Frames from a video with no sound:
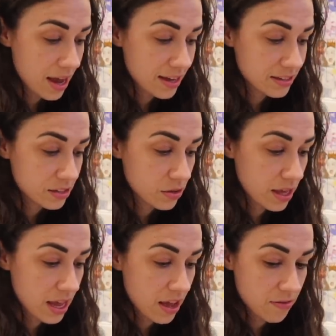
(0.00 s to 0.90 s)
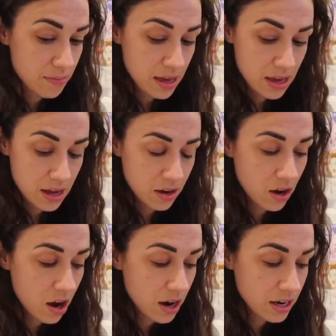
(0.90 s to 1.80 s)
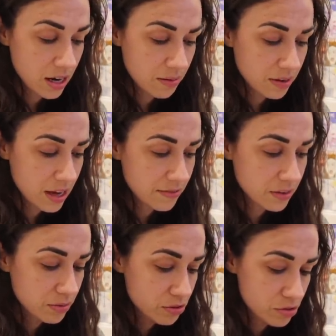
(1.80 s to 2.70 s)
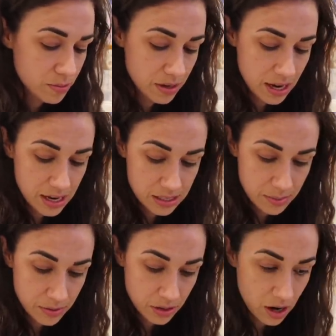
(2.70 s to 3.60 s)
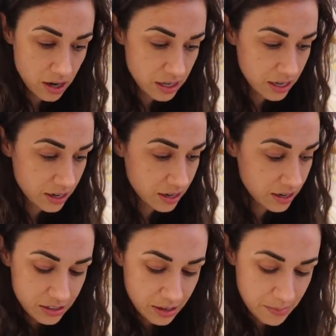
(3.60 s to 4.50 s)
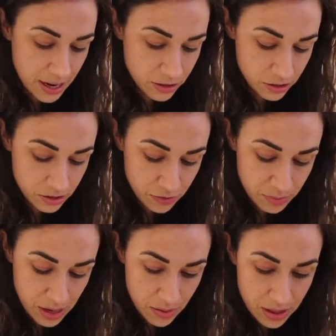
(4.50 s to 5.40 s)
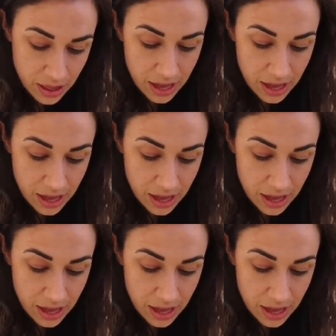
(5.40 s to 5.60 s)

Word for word: And so they gave me a card and a gift, which was super nice. I put the card in here. There's like pictures of me with